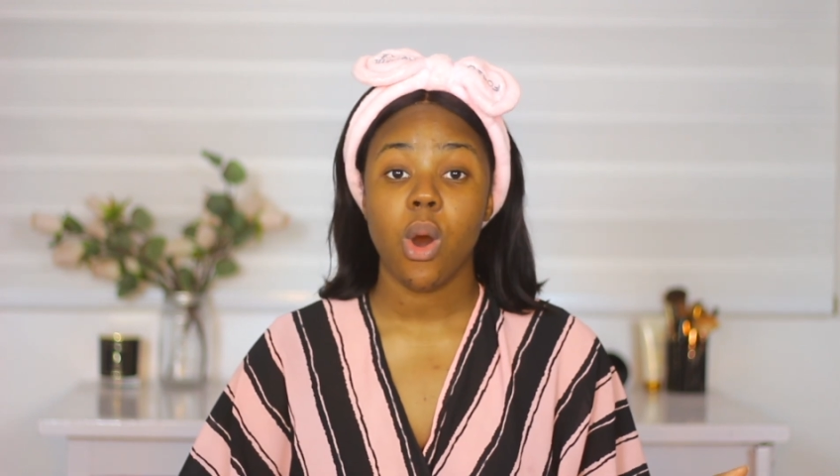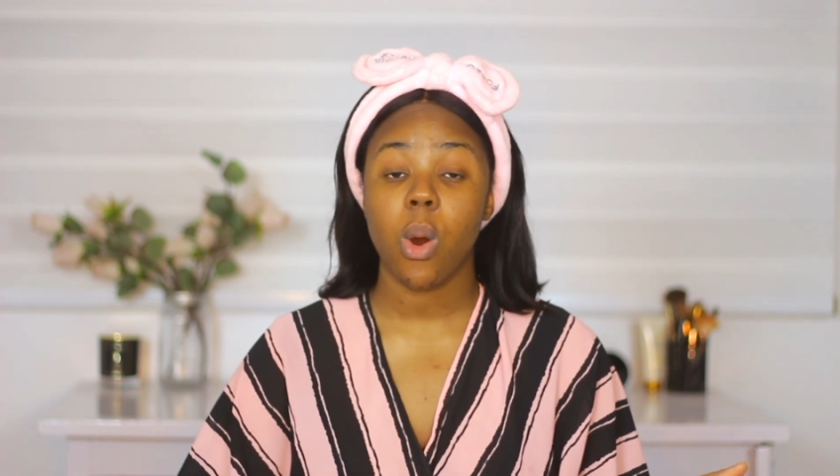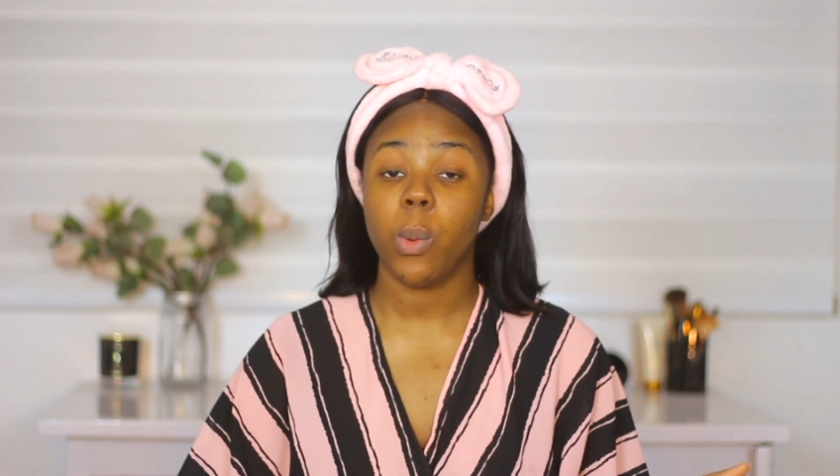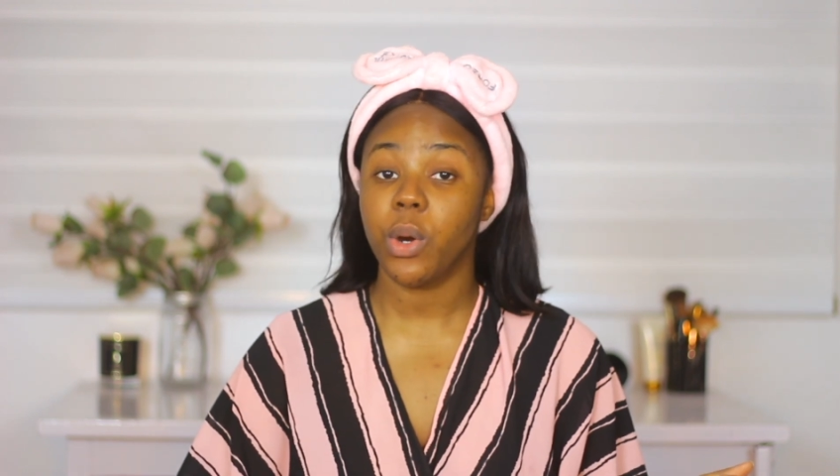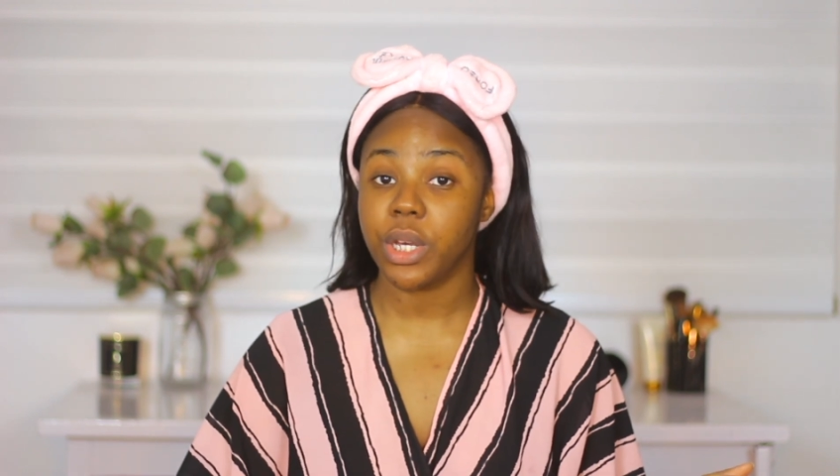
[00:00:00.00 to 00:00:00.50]

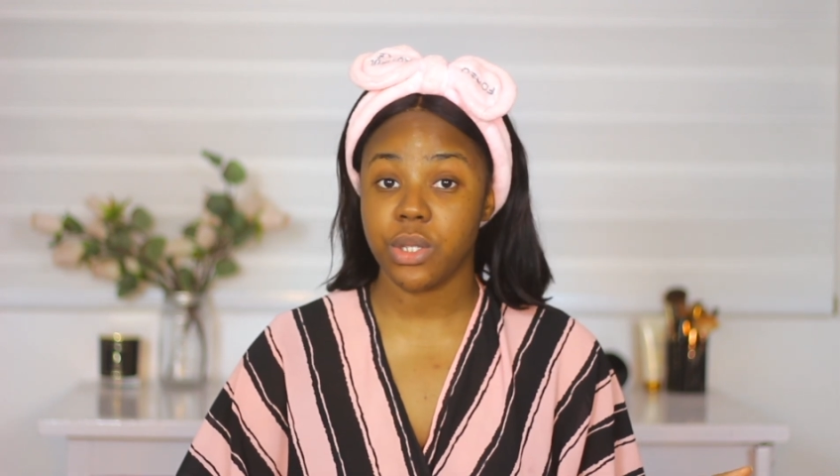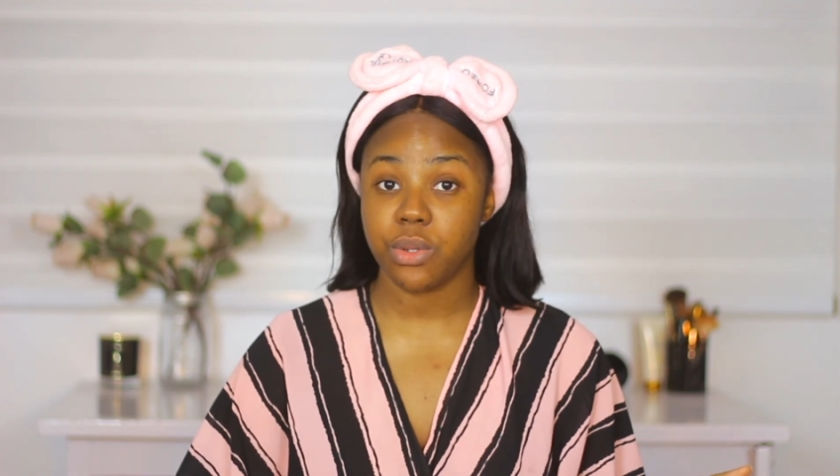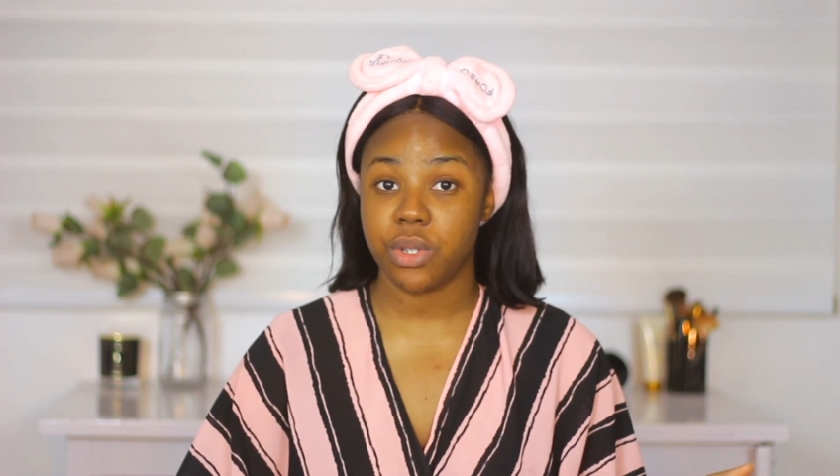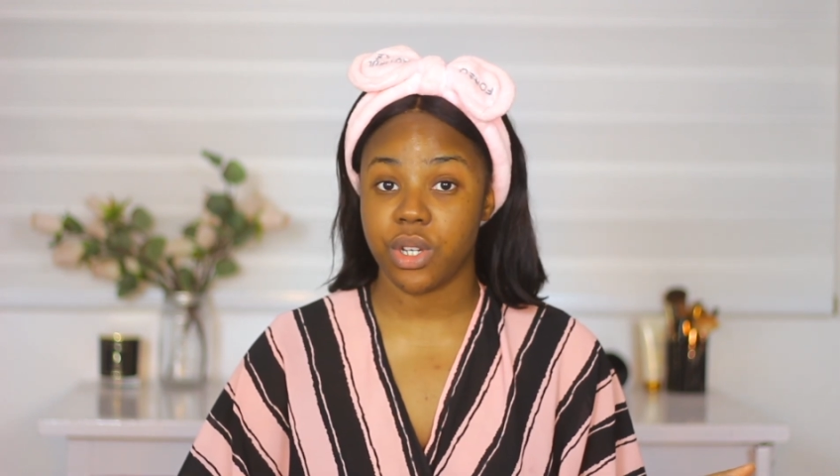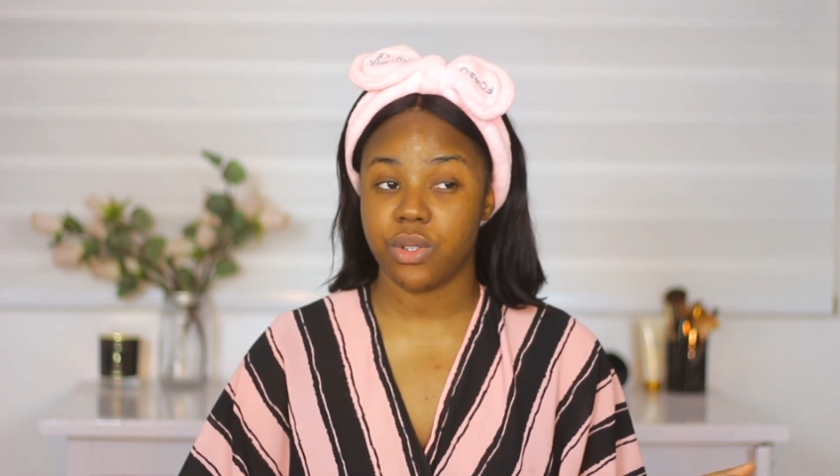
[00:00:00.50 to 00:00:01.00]
or walk
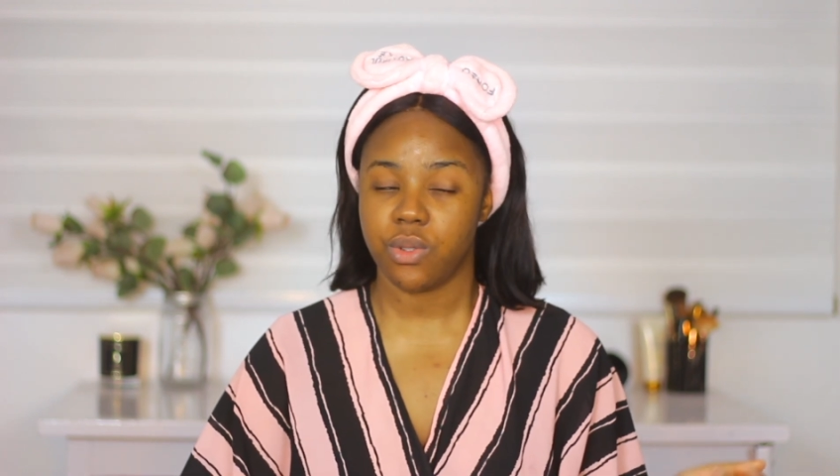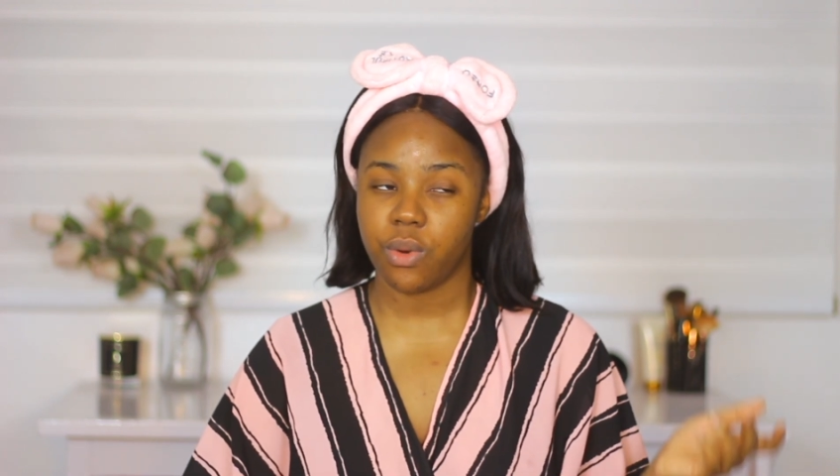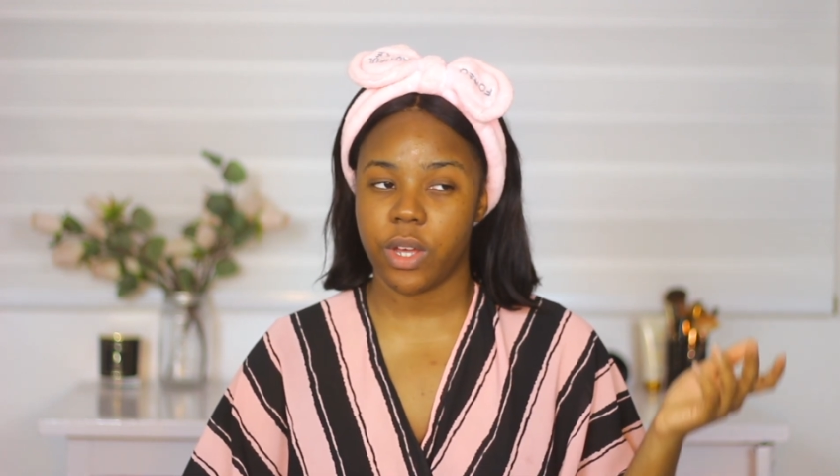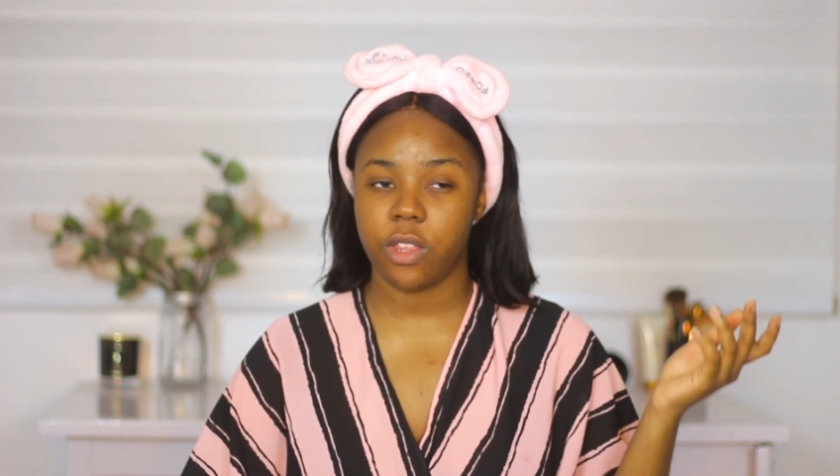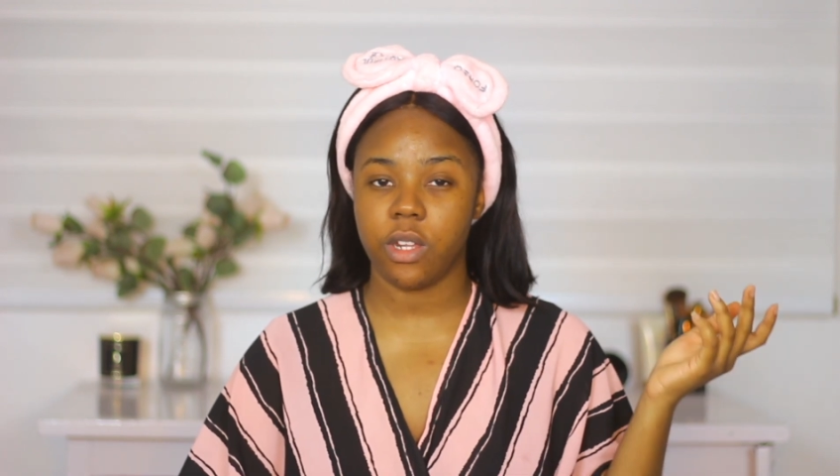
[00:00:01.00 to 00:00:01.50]
into their
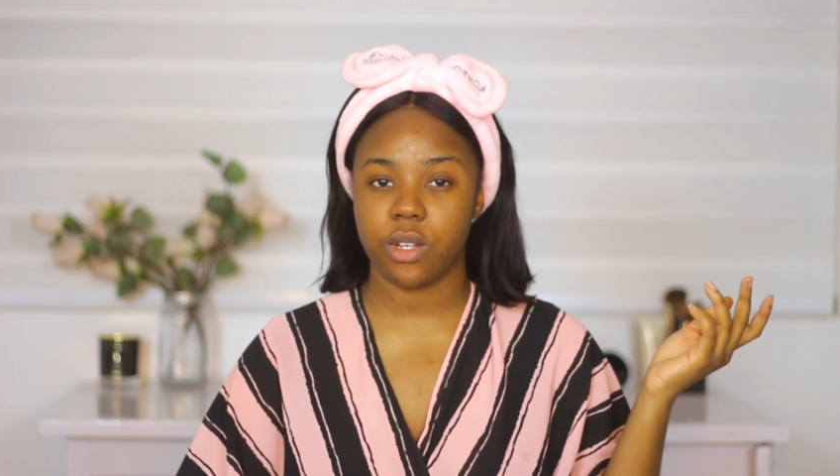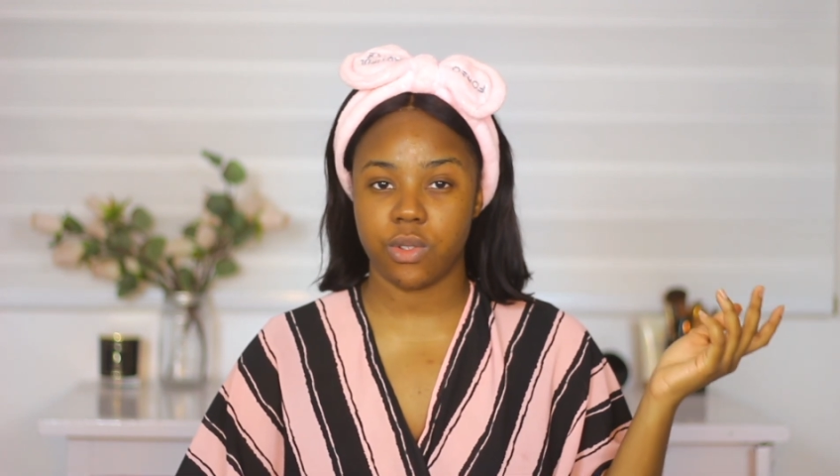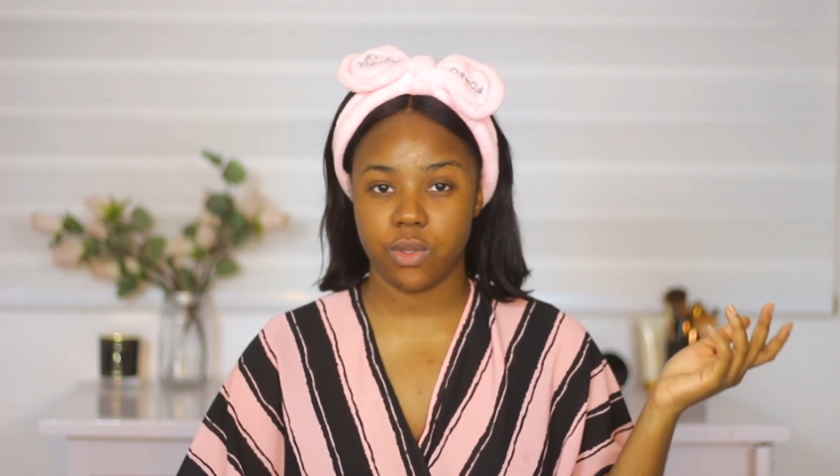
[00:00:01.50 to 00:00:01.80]
store. I think their